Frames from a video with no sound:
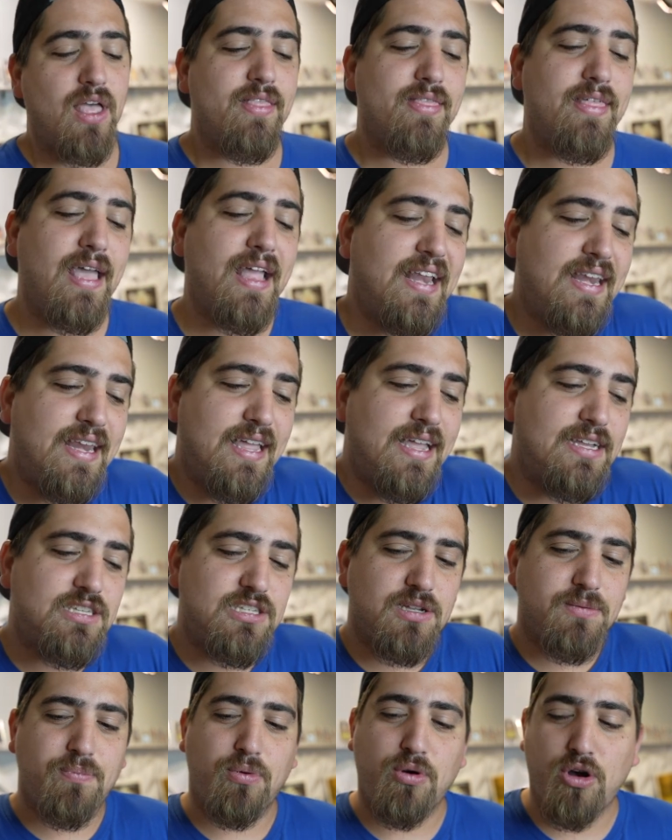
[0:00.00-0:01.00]
They need
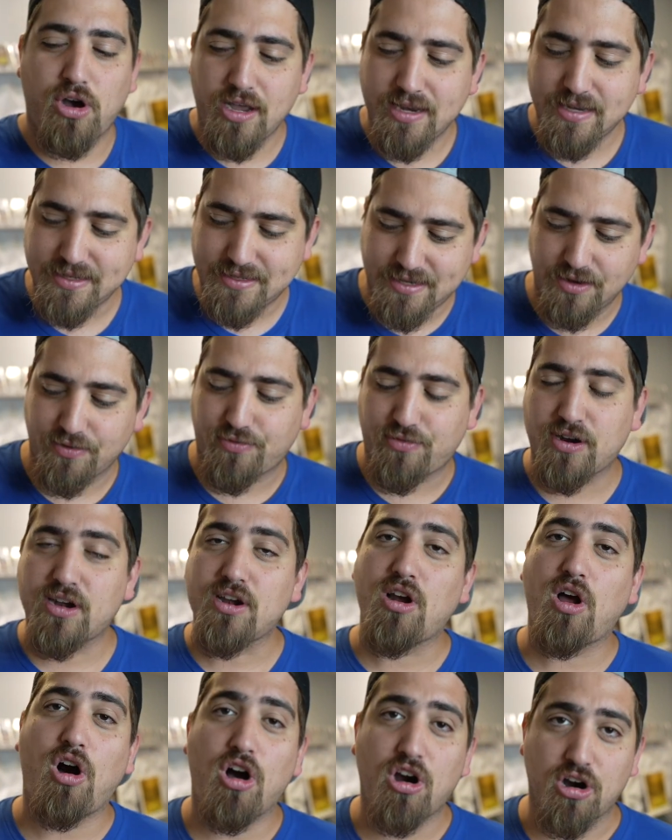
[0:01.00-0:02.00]
to put
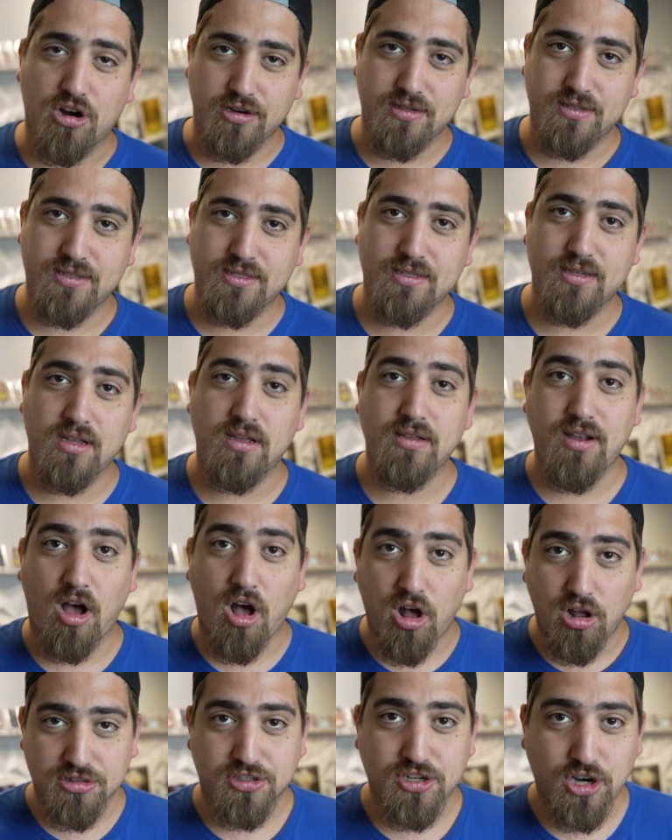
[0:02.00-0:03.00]
different arts,
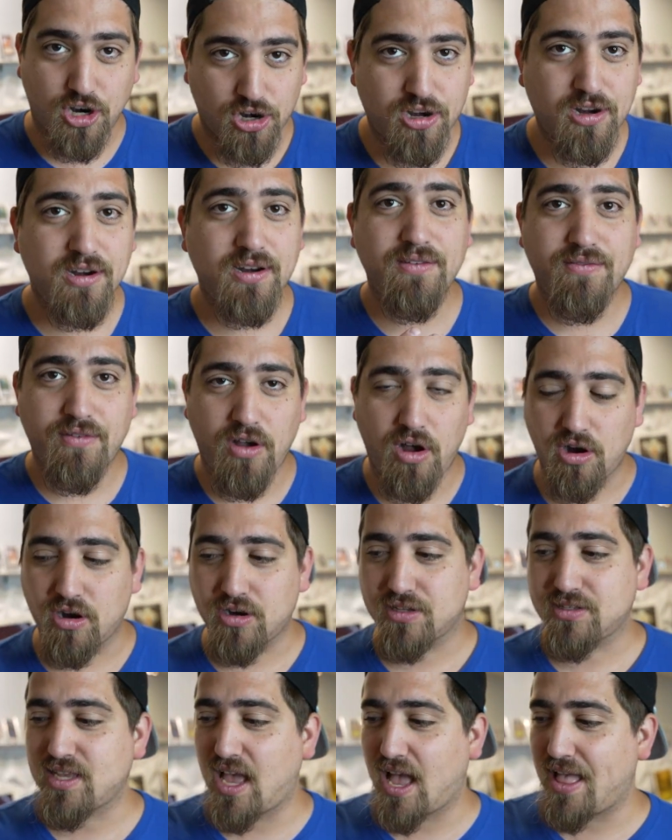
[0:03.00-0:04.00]
alternative
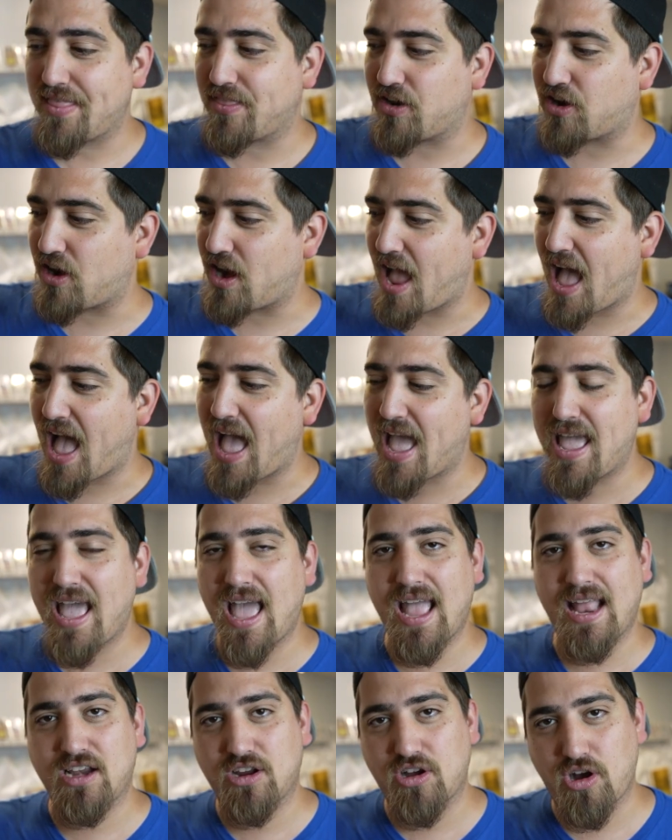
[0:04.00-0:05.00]
arts, on their
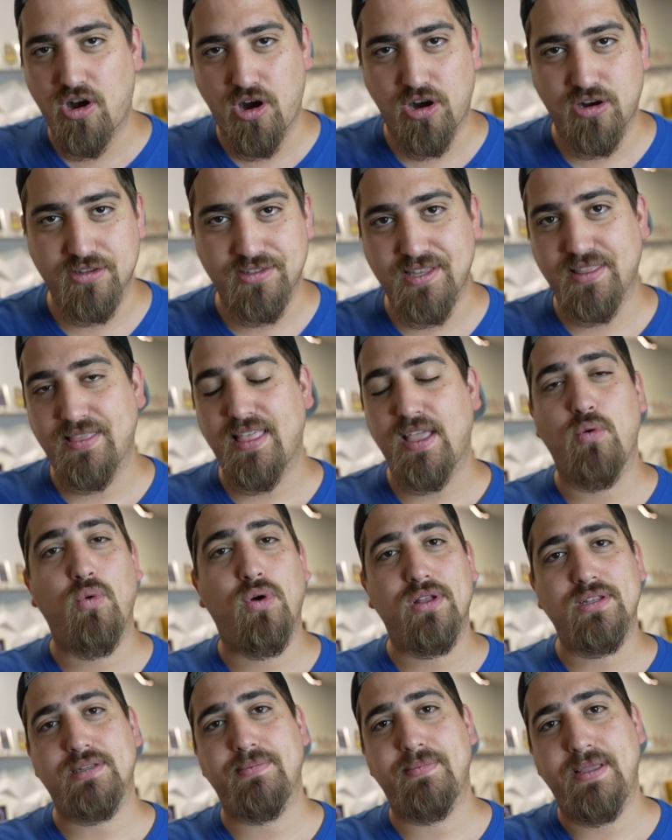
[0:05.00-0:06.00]
high-end cards that they
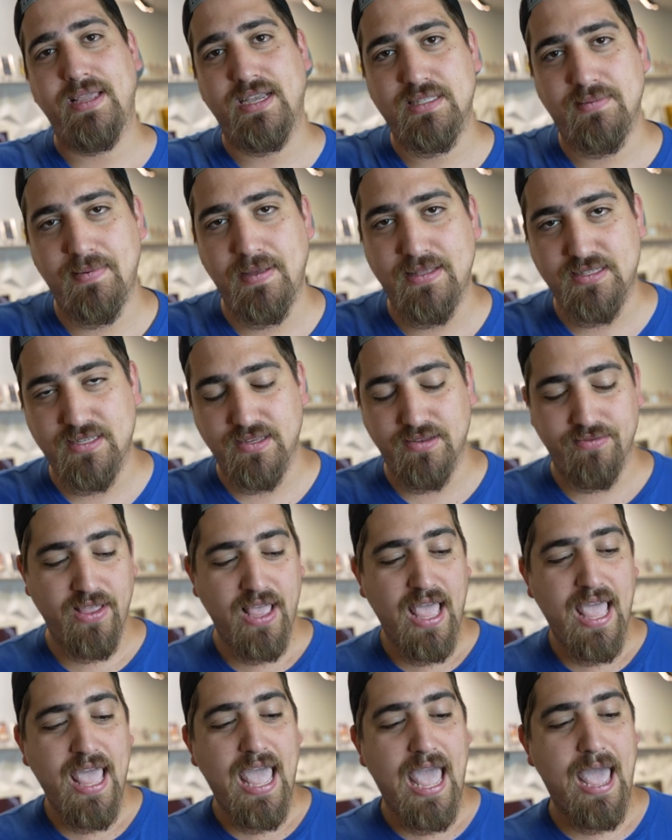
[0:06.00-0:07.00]
want to be expensive
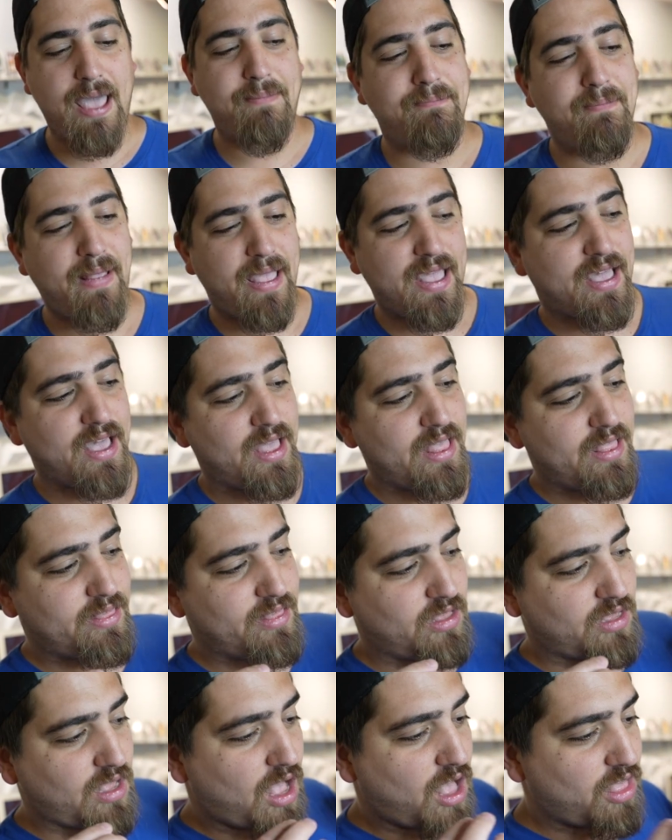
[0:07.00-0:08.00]
and make
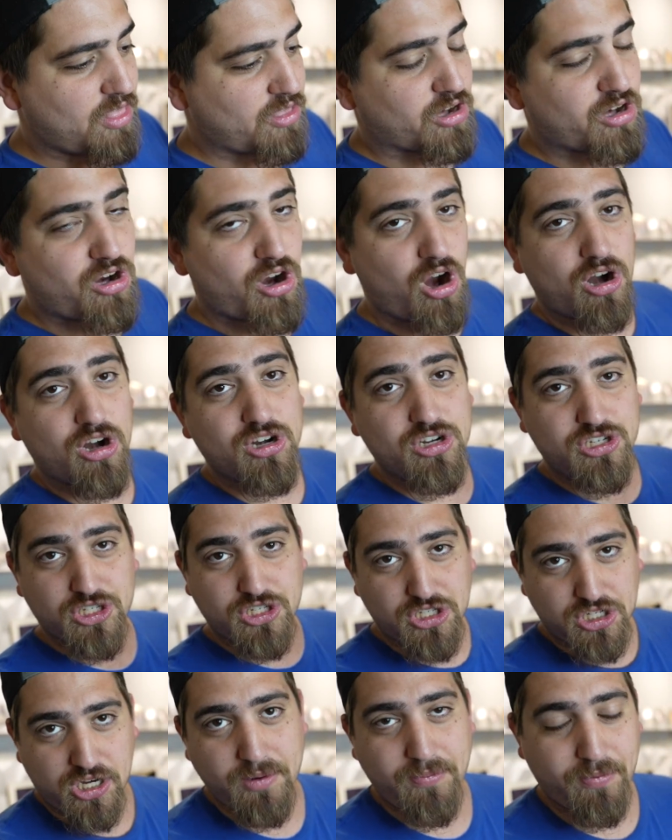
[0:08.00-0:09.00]
the other cards
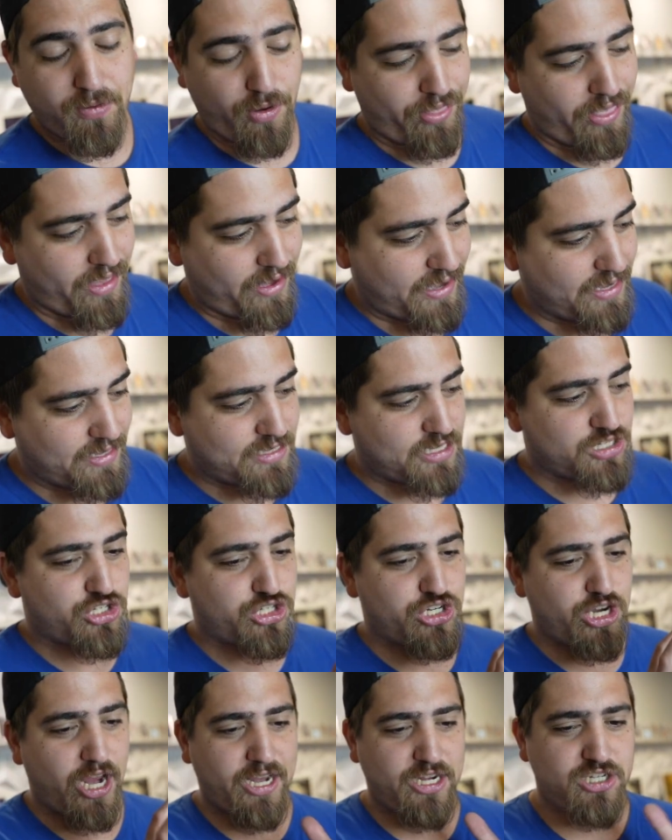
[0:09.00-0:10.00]
cheaper. They need to
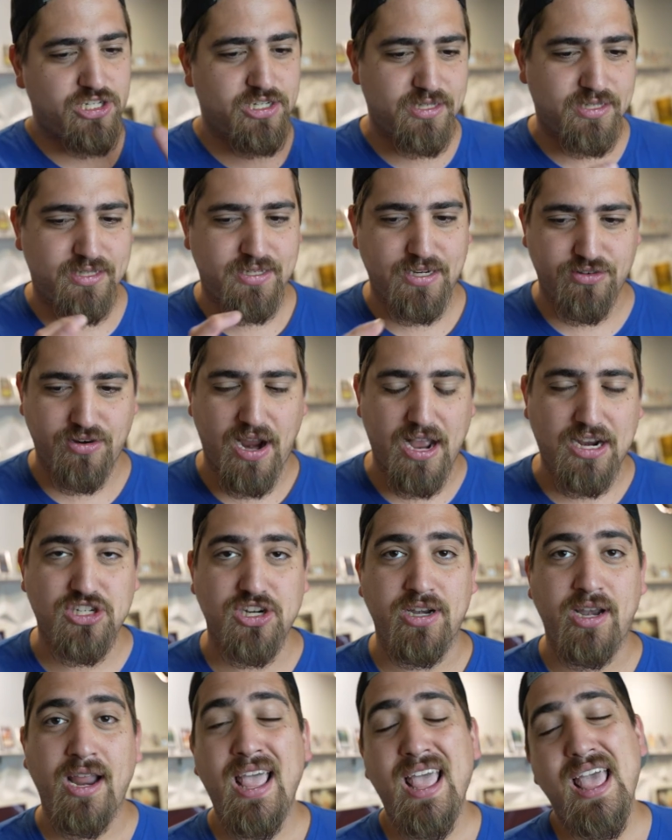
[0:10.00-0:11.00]
change this
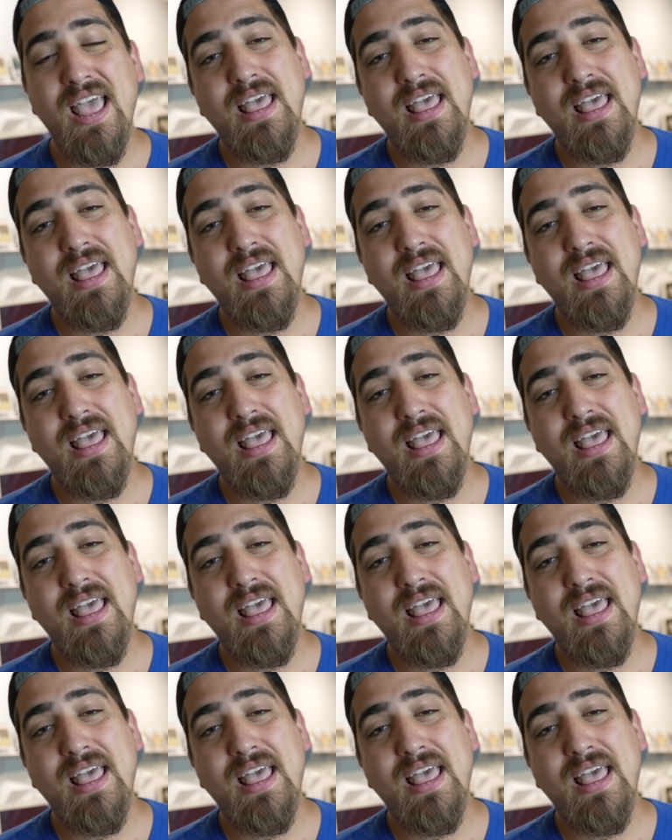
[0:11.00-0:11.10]
direction.